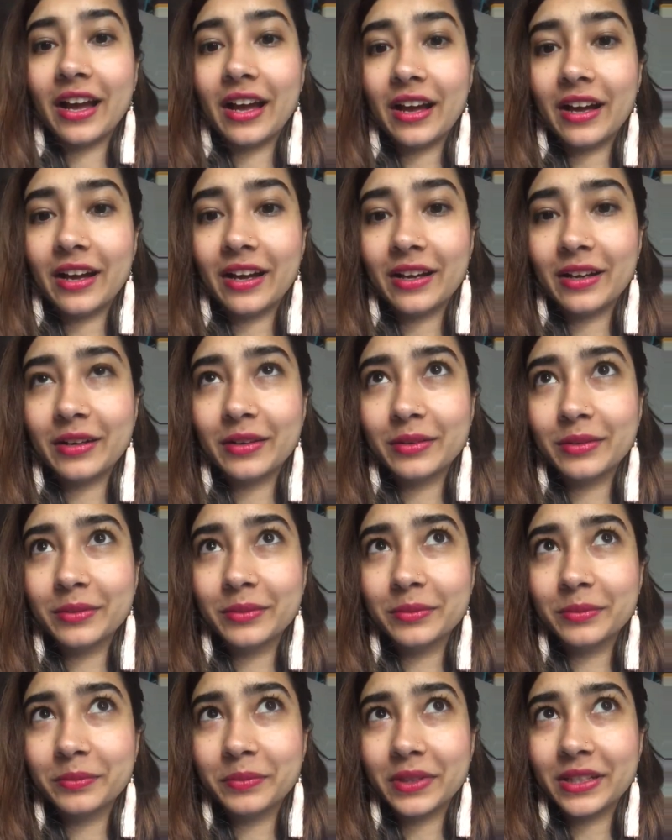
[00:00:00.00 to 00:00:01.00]

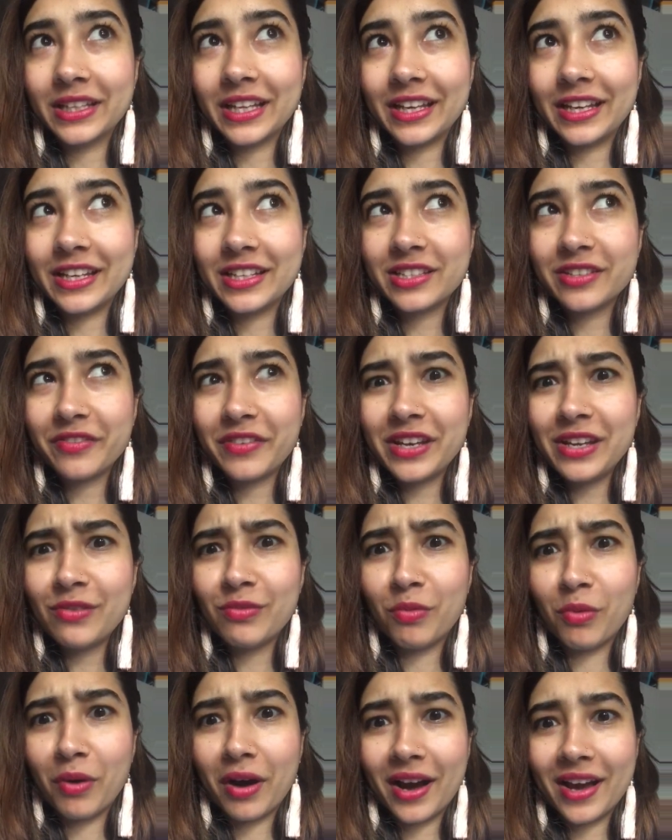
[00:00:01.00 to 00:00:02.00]
but then it's a very
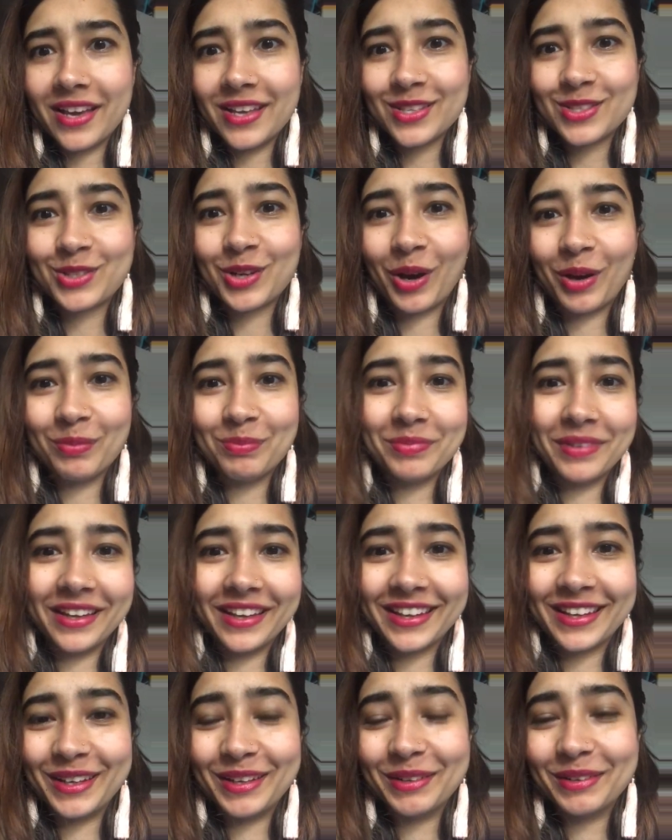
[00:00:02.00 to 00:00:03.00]
wise
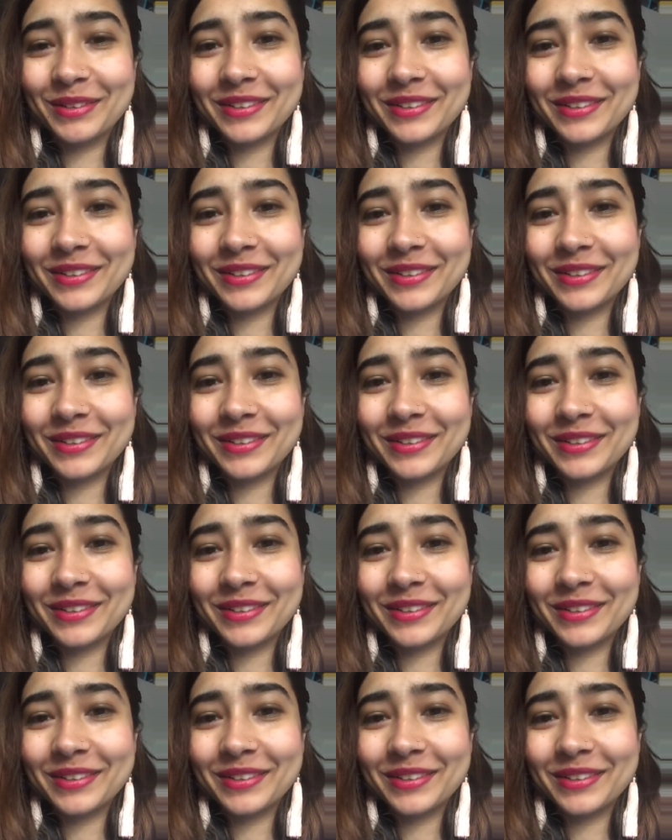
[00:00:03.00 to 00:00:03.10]
topic,